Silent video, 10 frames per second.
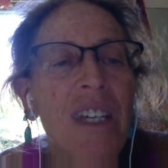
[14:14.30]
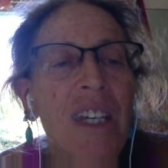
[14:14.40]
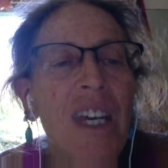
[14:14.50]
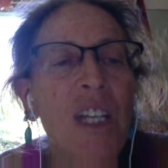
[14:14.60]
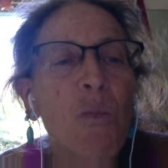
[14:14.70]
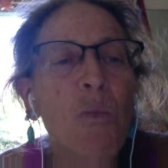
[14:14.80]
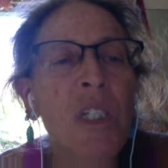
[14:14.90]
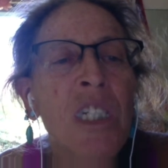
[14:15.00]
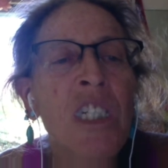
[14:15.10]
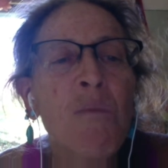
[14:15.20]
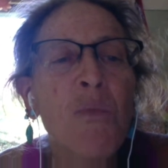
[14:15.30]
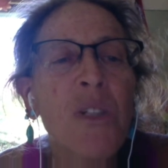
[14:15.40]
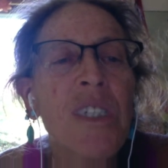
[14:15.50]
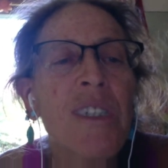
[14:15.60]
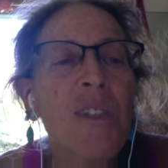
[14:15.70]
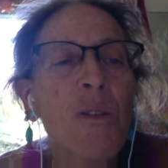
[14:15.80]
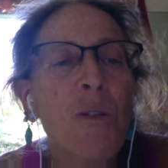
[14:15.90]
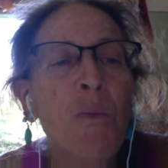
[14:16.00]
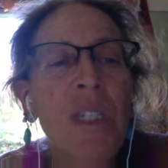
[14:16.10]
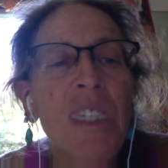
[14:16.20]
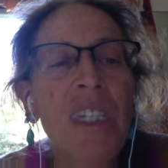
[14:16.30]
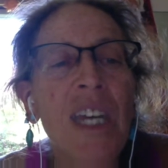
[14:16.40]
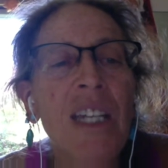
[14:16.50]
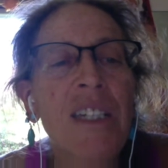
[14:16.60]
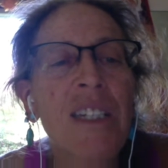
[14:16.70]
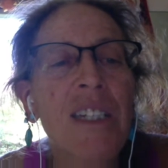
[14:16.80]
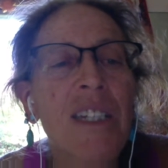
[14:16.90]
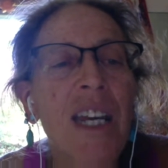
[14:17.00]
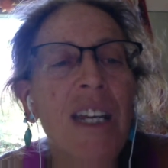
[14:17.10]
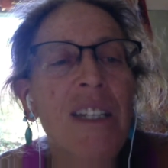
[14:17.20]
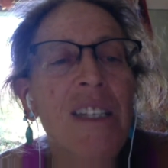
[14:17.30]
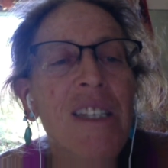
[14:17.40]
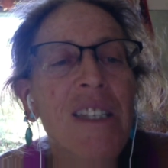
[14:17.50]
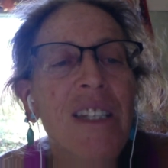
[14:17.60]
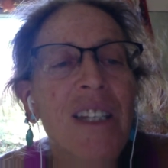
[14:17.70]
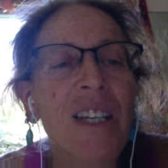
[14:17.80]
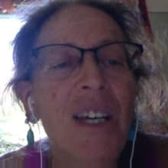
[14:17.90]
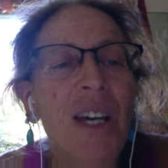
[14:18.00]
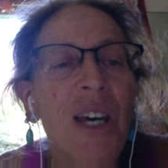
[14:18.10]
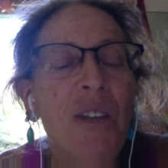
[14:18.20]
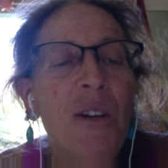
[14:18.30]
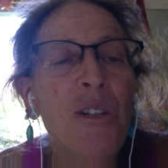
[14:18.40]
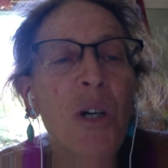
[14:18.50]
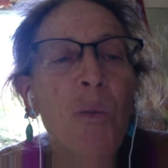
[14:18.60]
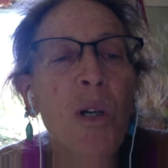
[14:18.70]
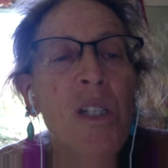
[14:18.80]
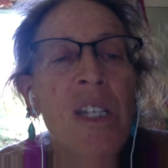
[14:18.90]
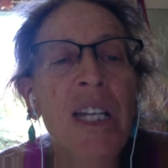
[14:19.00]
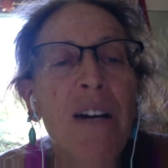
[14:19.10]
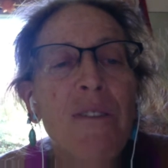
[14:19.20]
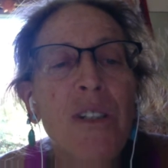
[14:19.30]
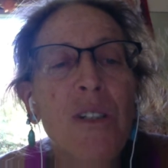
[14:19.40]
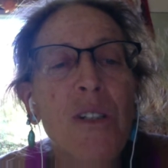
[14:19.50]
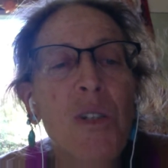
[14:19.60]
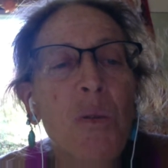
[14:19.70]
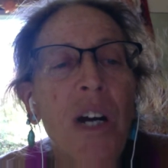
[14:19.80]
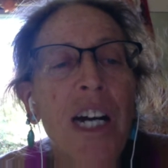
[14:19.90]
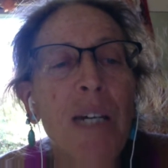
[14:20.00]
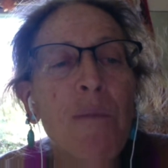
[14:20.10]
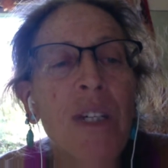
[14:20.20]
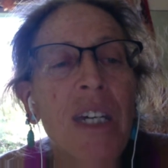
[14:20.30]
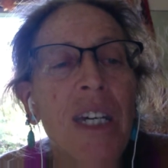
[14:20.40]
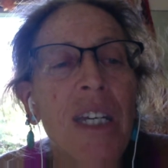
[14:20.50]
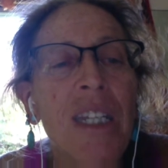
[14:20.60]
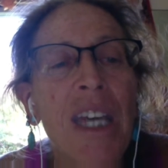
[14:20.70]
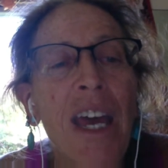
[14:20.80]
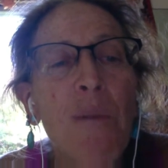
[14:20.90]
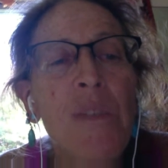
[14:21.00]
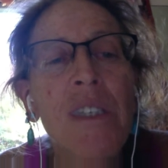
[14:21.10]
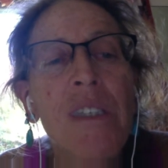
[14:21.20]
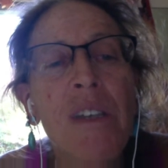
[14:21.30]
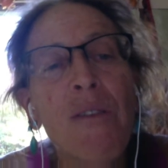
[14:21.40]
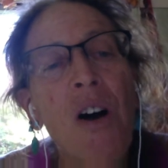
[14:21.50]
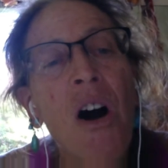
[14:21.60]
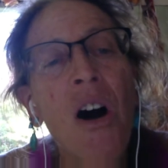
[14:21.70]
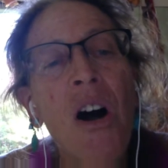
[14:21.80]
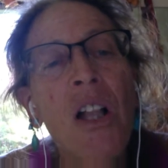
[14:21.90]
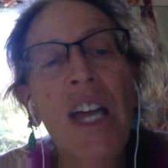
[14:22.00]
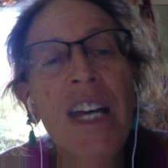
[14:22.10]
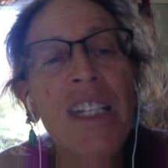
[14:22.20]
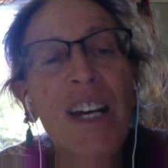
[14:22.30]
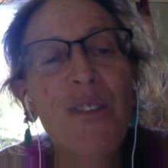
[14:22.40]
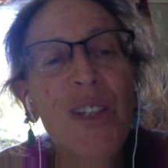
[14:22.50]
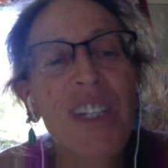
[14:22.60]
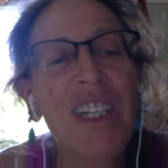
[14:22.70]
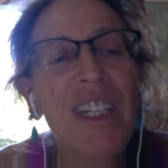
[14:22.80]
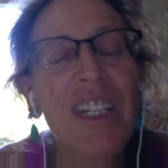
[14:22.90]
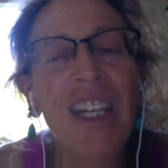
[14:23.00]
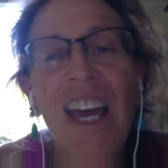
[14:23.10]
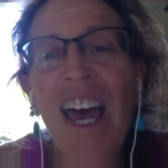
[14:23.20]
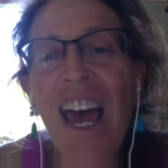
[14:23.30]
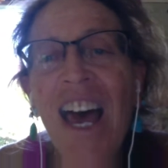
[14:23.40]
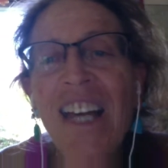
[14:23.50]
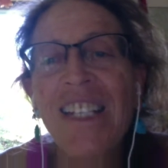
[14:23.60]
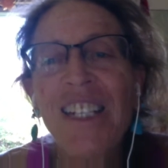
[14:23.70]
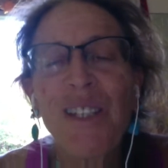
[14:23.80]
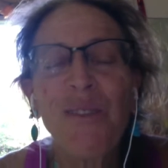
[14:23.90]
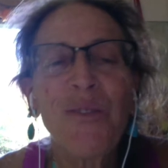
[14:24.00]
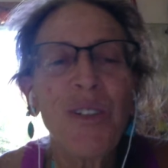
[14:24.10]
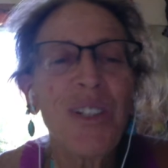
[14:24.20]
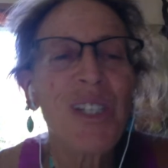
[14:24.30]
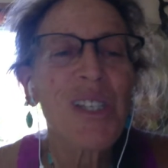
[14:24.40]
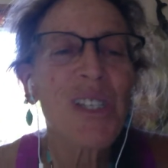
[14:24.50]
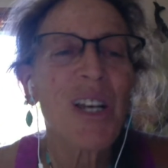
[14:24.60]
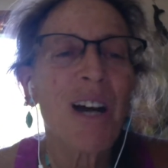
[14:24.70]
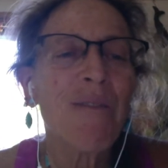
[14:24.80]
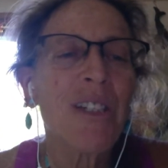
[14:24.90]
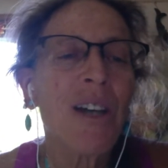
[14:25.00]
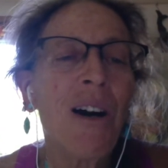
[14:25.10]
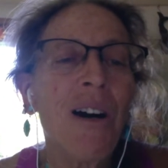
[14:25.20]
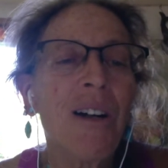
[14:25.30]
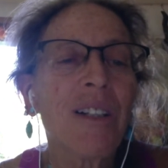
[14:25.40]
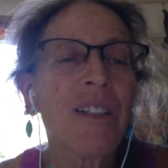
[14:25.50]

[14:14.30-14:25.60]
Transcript: And wind breathes you once again into the dance. There are no words left to describe the absence of all and everything, and the fullness of it all.